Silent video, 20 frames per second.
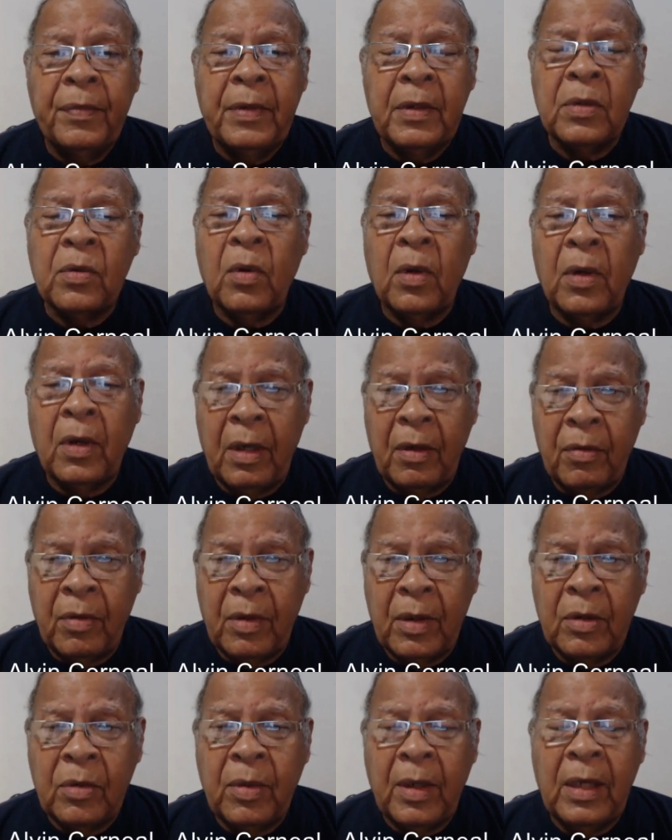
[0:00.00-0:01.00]
He scored
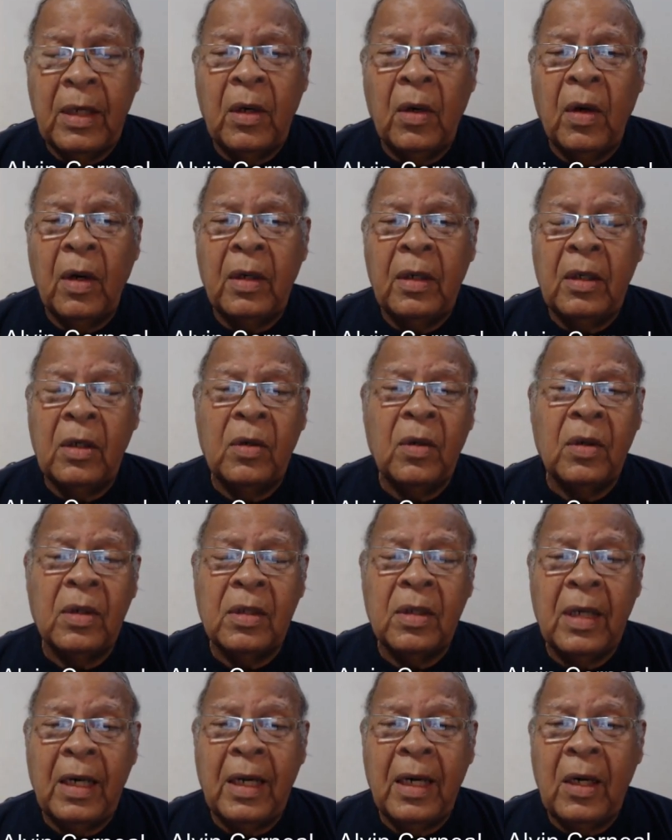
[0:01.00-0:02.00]
120 odd, he
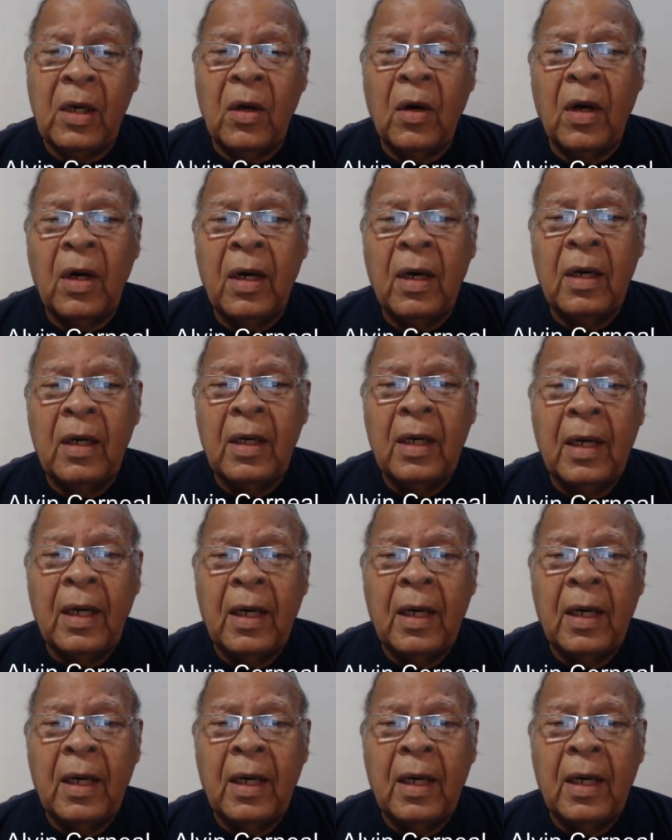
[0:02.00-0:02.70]
got 80 odd.